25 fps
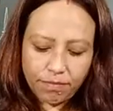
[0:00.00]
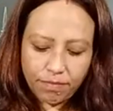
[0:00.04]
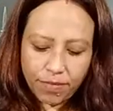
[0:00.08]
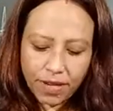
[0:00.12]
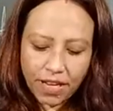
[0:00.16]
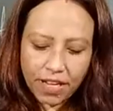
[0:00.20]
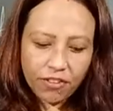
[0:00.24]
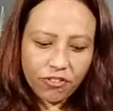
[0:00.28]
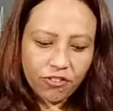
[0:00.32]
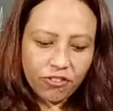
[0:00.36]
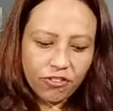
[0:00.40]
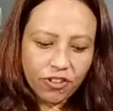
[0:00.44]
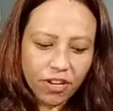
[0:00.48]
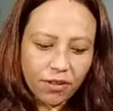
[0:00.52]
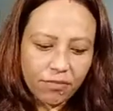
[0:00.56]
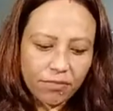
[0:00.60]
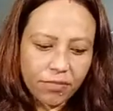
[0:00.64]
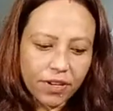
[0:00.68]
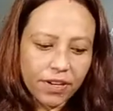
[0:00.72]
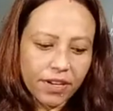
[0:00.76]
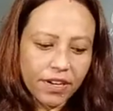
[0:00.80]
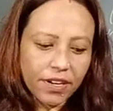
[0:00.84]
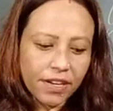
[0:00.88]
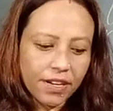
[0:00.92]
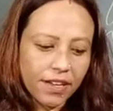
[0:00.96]
Page
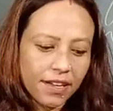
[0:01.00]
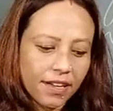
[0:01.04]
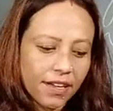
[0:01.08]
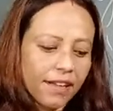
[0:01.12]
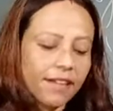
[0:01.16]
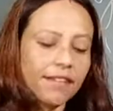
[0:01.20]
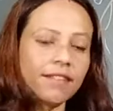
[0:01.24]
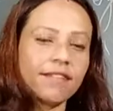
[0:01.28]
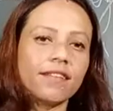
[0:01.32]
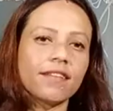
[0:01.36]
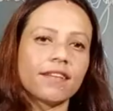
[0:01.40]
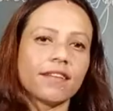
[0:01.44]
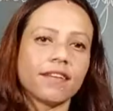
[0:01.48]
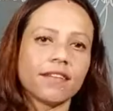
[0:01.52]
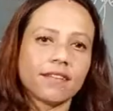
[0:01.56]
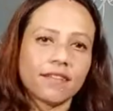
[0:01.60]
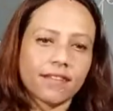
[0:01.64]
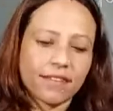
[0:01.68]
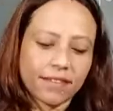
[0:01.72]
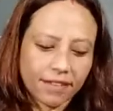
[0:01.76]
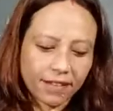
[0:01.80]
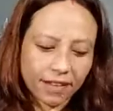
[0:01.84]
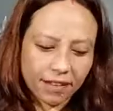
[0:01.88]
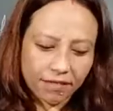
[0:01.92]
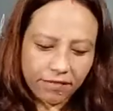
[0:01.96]
number is
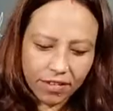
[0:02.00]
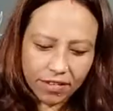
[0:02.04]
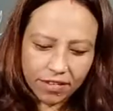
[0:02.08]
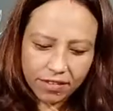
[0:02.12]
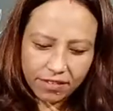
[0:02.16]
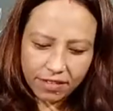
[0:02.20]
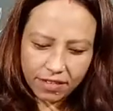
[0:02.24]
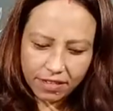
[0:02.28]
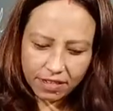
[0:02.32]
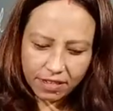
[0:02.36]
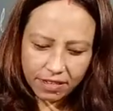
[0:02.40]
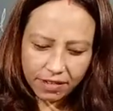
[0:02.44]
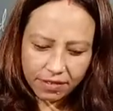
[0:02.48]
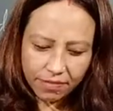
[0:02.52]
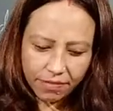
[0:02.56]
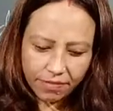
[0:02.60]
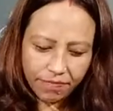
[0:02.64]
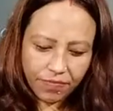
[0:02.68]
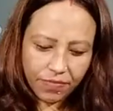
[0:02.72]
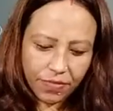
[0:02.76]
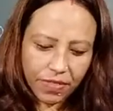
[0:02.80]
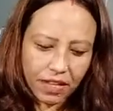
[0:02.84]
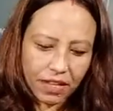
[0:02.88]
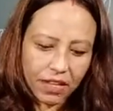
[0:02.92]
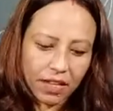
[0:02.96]
17.
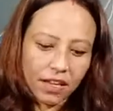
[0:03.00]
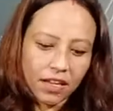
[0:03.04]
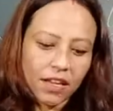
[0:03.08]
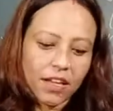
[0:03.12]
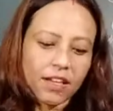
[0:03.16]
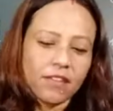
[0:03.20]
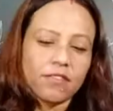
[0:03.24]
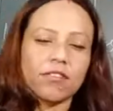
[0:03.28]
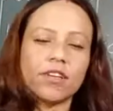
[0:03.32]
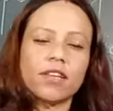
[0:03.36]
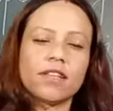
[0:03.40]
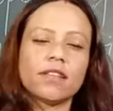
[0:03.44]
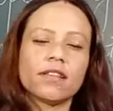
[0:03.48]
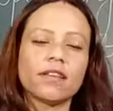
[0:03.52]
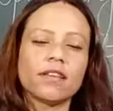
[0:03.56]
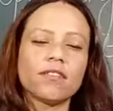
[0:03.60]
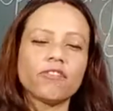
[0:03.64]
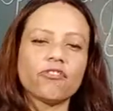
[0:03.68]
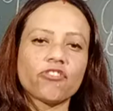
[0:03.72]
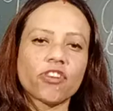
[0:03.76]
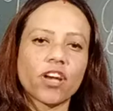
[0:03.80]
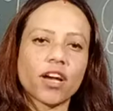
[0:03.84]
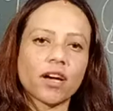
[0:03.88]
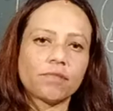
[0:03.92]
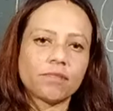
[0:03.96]
So in
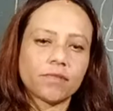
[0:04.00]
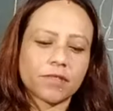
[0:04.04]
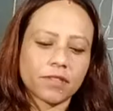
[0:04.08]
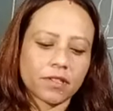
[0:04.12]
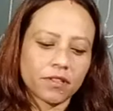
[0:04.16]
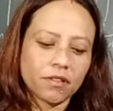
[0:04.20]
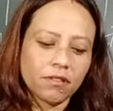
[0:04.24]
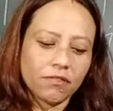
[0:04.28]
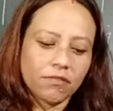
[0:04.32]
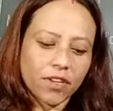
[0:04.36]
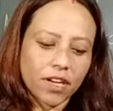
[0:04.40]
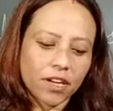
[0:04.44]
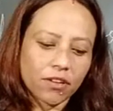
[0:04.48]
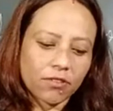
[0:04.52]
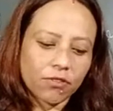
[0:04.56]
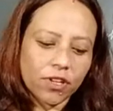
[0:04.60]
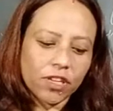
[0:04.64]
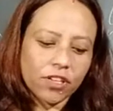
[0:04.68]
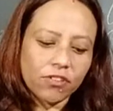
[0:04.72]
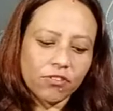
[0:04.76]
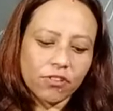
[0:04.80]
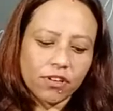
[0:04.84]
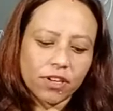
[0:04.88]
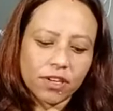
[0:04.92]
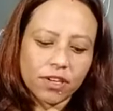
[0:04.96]
this chapter, we are
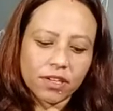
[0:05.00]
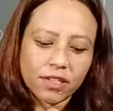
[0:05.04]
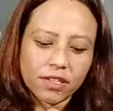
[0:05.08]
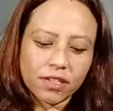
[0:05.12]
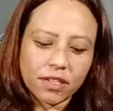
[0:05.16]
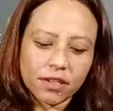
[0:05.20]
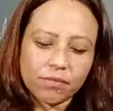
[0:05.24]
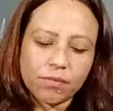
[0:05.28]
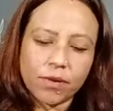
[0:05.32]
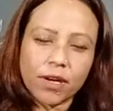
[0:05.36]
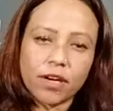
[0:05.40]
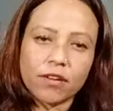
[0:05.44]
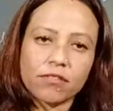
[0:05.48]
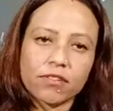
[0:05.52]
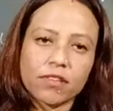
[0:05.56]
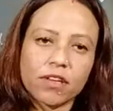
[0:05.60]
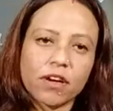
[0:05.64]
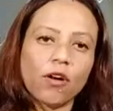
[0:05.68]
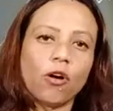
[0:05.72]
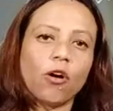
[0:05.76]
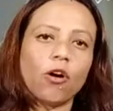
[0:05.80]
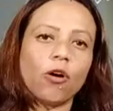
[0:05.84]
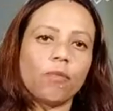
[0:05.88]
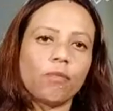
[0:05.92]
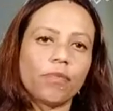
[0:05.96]
going to learn about
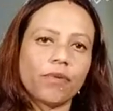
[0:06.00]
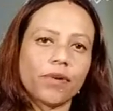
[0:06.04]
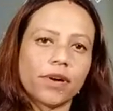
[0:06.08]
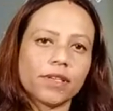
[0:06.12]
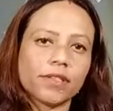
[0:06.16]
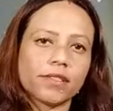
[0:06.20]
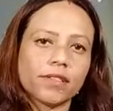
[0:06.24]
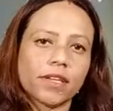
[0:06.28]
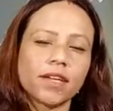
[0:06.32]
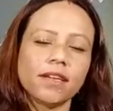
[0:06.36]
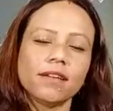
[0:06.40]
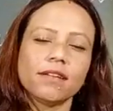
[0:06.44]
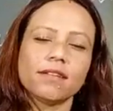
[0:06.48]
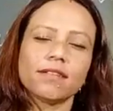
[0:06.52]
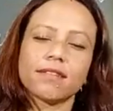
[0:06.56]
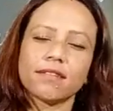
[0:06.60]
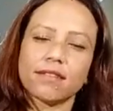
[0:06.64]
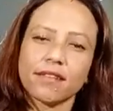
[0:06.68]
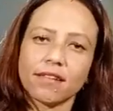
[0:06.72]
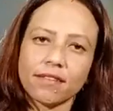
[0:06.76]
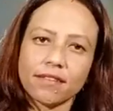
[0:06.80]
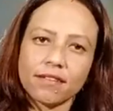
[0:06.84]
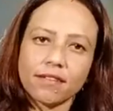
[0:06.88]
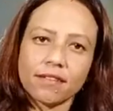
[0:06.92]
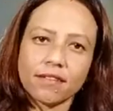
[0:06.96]
the operating
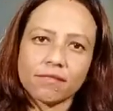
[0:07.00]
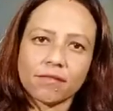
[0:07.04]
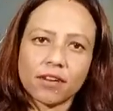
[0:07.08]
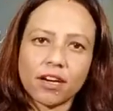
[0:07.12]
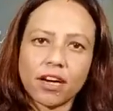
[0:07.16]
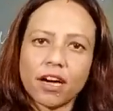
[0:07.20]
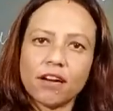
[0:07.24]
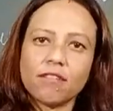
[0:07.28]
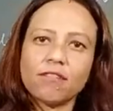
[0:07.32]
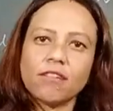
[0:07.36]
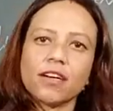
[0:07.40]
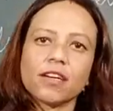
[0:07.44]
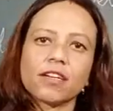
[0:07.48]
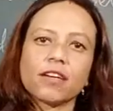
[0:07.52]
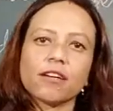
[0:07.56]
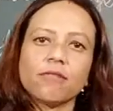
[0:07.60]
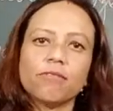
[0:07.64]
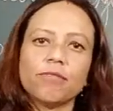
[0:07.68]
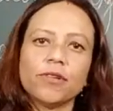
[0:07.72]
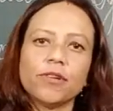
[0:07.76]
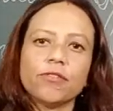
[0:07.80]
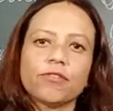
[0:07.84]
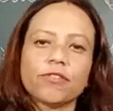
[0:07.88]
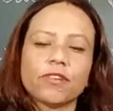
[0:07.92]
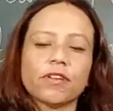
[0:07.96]
system, how a
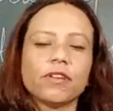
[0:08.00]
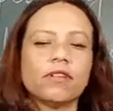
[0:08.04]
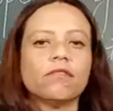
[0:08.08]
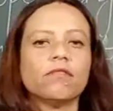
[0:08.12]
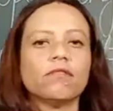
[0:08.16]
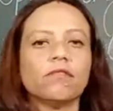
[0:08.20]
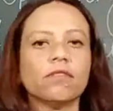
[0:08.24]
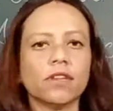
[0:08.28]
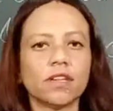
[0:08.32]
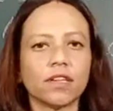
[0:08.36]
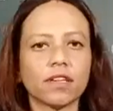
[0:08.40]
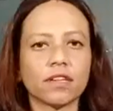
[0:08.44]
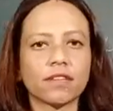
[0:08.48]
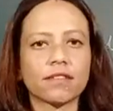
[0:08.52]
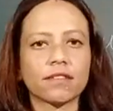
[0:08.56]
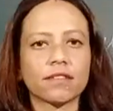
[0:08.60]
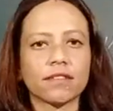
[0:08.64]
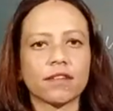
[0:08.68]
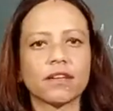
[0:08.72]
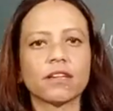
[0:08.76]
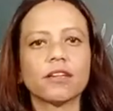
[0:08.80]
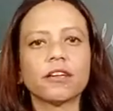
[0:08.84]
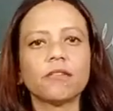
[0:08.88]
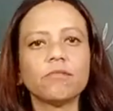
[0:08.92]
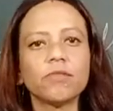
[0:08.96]
computer works.
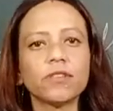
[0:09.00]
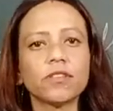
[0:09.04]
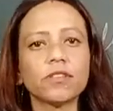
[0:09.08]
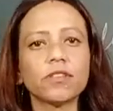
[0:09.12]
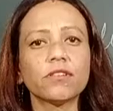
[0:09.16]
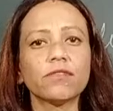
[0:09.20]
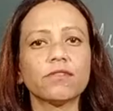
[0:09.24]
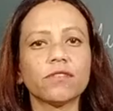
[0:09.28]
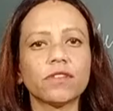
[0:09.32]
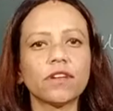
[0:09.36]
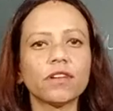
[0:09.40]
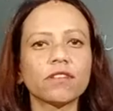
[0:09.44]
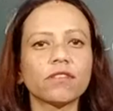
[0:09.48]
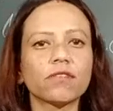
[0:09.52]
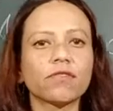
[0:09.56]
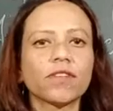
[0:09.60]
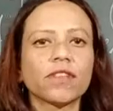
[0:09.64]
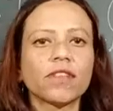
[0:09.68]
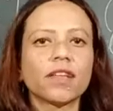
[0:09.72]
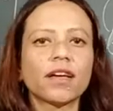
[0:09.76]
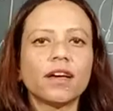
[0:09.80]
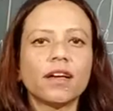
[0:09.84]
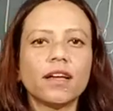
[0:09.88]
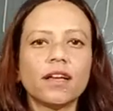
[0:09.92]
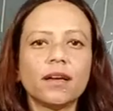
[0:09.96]
A computer works
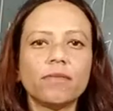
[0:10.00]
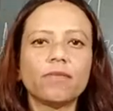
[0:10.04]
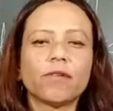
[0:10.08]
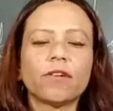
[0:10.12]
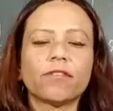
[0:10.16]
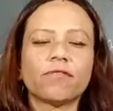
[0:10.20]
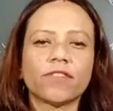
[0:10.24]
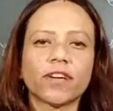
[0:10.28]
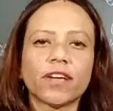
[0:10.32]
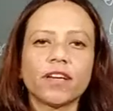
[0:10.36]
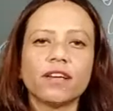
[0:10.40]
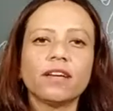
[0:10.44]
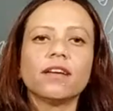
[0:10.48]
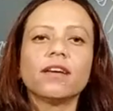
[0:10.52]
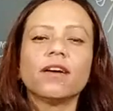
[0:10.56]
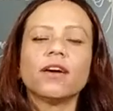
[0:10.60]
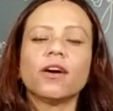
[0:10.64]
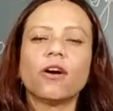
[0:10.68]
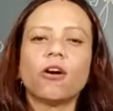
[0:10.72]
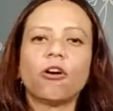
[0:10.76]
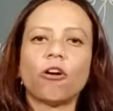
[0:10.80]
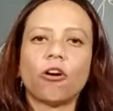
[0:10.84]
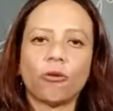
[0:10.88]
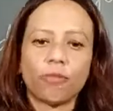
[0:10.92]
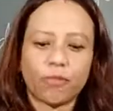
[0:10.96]
with the help of an
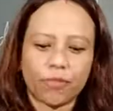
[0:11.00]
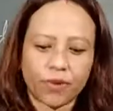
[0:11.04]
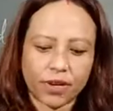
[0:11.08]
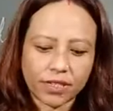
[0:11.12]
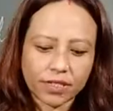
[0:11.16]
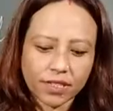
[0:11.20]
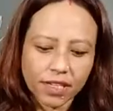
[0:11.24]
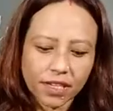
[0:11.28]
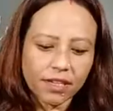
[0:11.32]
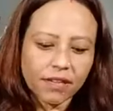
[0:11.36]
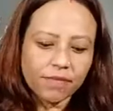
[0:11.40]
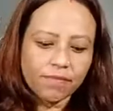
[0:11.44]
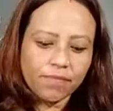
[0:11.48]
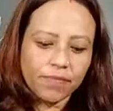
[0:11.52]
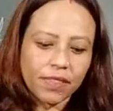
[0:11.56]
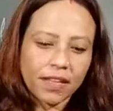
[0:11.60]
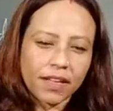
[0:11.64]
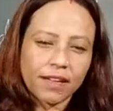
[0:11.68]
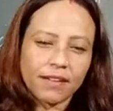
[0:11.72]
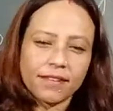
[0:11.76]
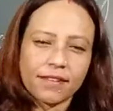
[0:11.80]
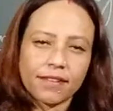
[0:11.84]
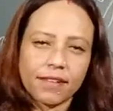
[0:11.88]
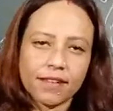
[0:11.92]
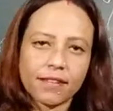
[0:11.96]
operating
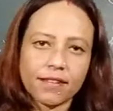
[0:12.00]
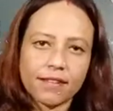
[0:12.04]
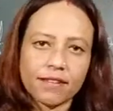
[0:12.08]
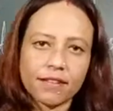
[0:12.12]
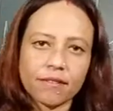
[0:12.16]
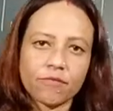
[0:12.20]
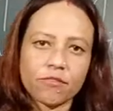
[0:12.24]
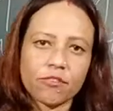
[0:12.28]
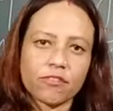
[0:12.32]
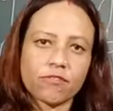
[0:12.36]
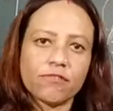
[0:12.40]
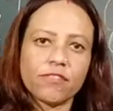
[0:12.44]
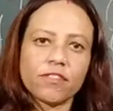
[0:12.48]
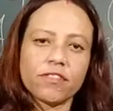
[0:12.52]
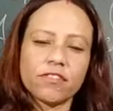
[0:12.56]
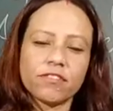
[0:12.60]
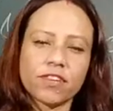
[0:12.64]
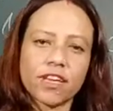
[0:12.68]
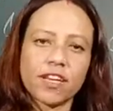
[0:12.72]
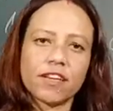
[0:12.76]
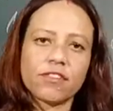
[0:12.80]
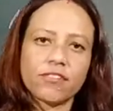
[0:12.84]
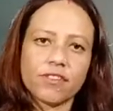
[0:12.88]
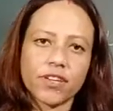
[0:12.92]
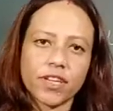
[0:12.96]
system. So
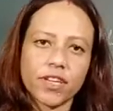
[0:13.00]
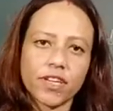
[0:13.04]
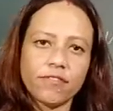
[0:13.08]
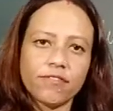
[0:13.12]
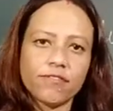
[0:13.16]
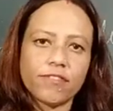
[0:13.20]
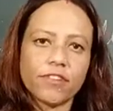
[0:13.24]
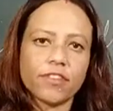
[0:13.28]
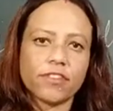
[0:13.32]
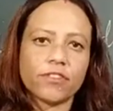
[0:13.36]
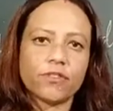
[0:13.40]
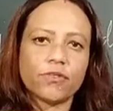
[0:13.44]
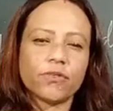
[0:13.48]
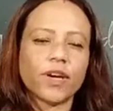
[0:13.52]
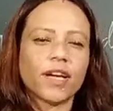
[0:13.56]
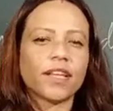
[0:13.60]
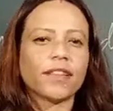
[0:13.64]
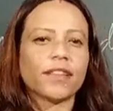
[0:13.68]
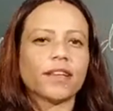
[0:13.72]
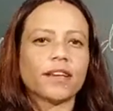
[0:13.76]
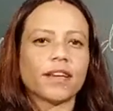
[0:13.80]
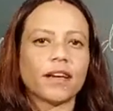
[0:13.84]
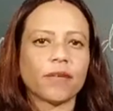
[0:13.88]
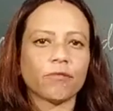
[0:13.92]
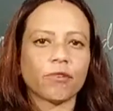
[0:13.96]
first I'll read for you
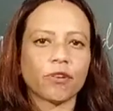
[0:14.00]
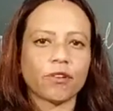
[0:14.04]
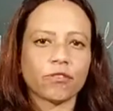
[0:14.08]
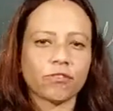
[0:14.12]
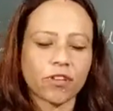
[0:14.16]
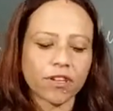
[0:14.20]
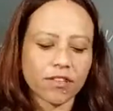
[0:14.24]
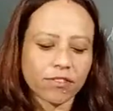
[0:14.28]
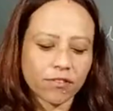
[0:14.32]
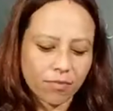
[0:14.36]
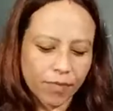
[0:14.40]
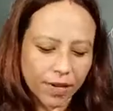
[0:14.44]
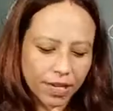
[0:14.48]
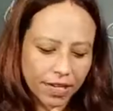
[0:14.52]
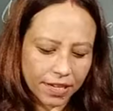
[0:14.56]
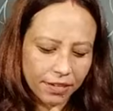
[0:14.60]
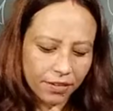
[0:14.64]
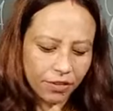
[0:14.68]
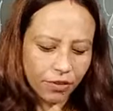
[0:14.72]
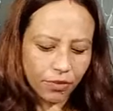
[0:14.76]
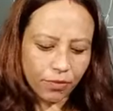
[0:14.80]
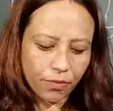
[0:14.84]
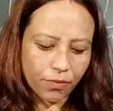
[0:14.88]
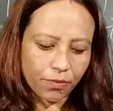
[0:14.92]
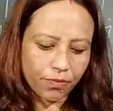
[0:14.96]
and then I'm going to
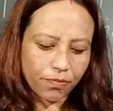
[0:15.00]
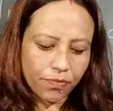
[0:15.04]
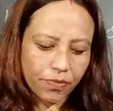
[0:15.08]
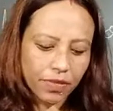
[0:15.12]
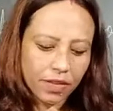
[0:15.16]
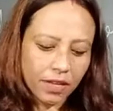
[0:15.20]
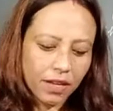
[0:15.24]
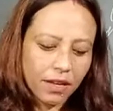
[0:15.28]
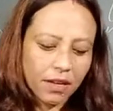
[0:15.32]
explain you.